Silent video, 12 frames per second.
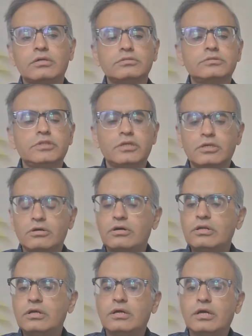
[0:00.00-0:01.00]

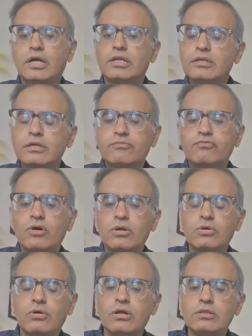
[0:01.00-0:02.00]
secure and
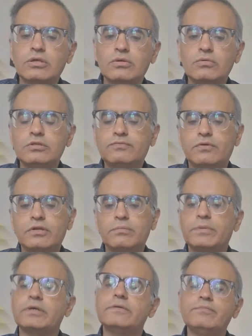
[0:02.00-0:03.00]
follow all the rules for
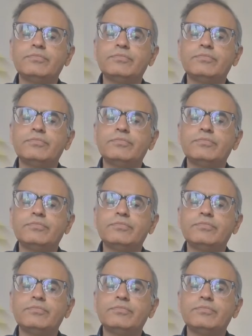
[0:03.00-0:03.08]
HIPAA.